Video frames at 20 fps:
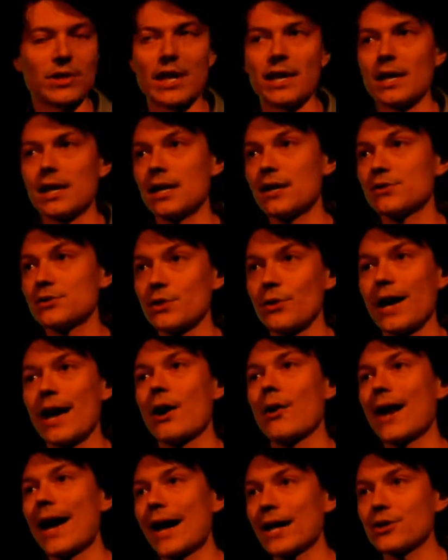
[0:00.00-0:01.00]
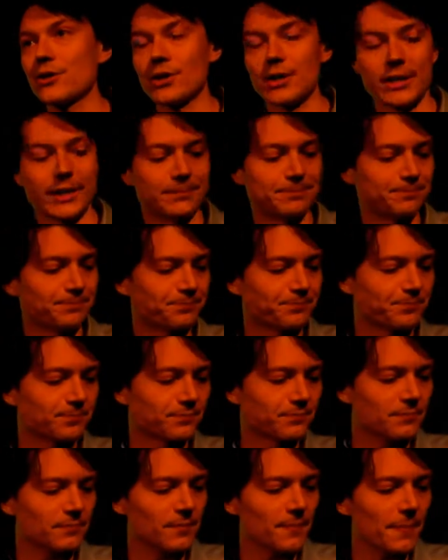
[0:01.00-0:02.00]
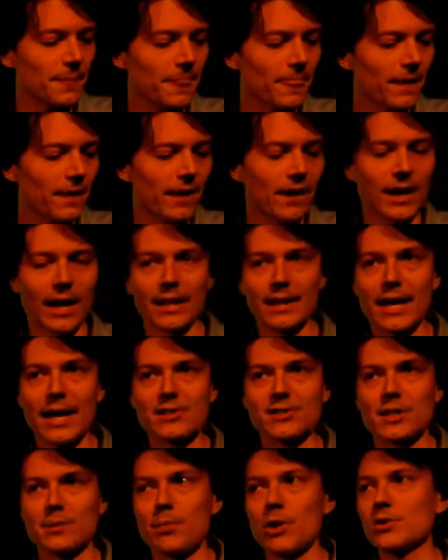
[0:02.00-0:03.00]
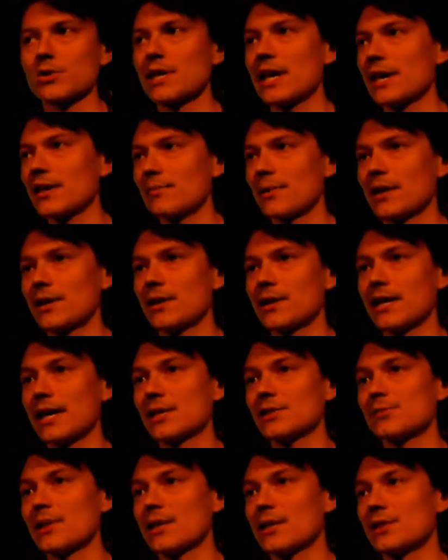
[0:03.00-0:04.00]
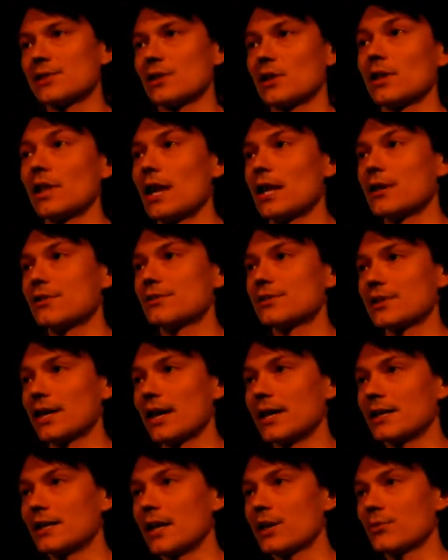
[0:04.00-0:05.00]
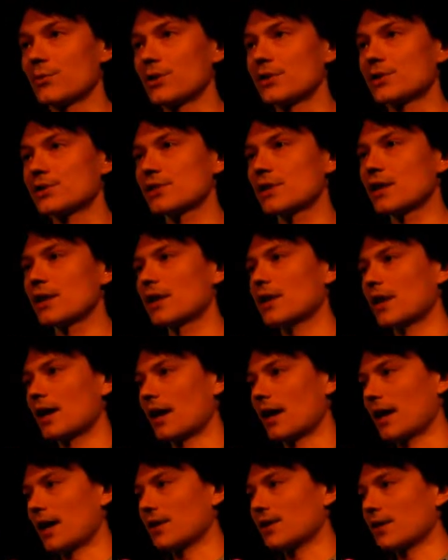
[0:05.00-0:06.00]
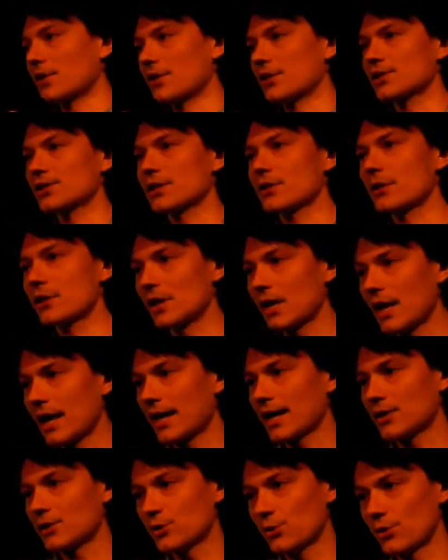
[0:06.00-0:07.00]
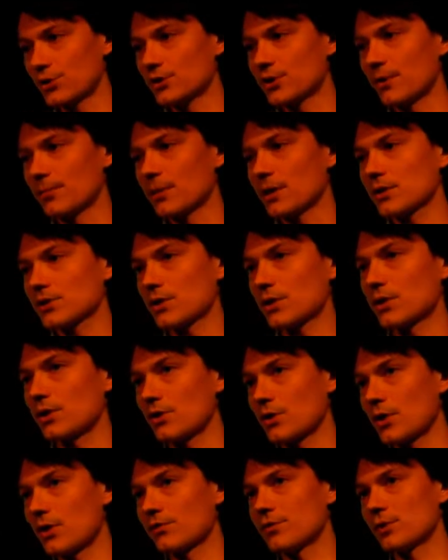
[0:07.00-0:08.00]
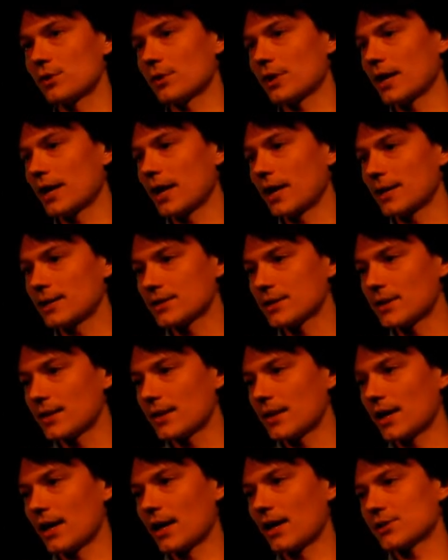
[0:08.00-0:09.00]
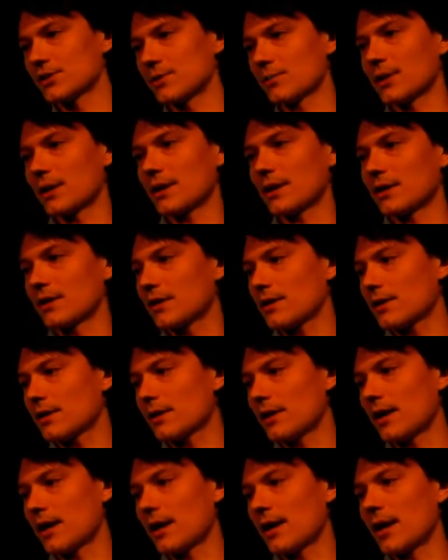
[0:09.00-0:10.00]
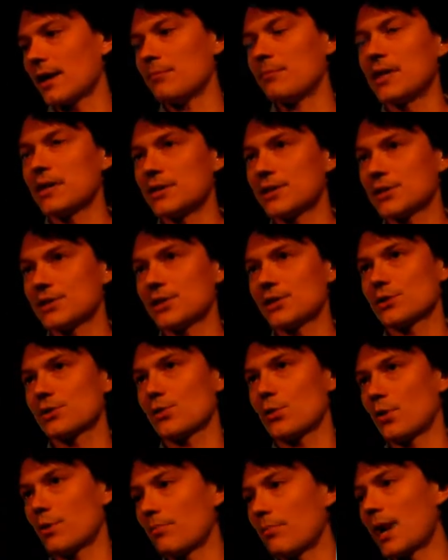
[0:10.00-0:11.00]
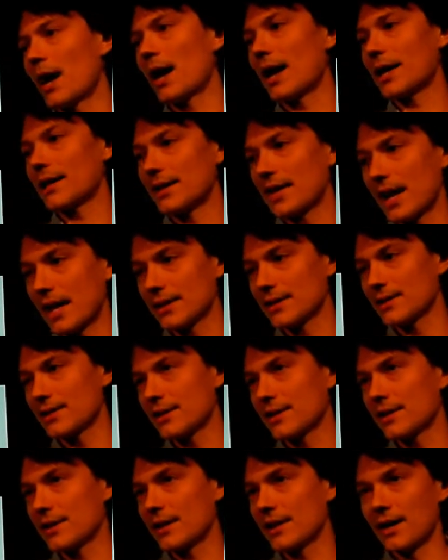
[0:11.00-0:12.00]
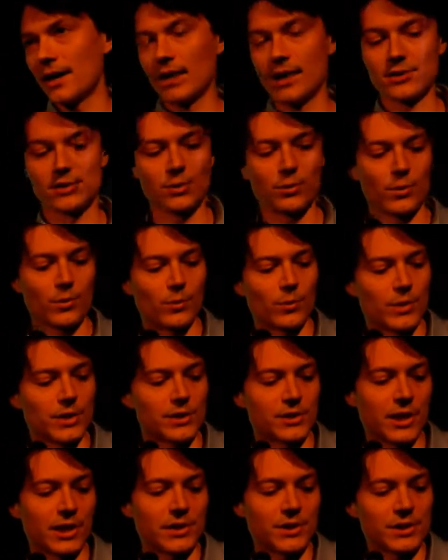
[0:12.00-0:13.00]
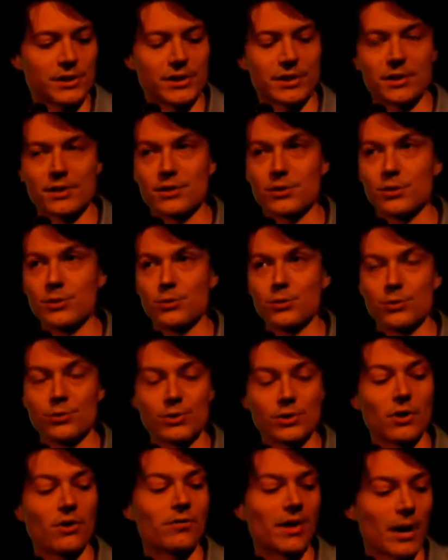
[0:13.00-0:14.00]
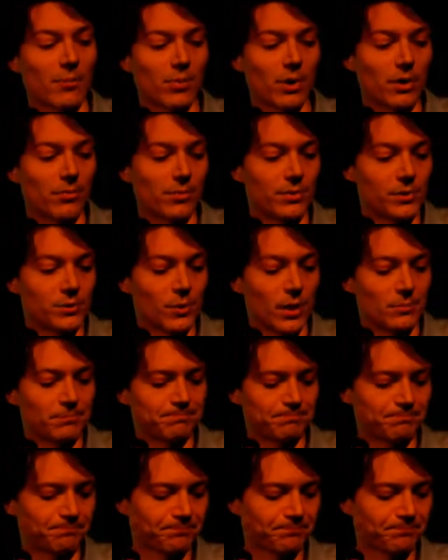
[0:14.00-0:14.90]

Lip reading: that? If so, how accurately? And lastly, most gaze methods are line of sight. In other words, they're a single line towards something, so you don't know if you're looking at something mid-distance or behind that. So we sought to solve that problem as well.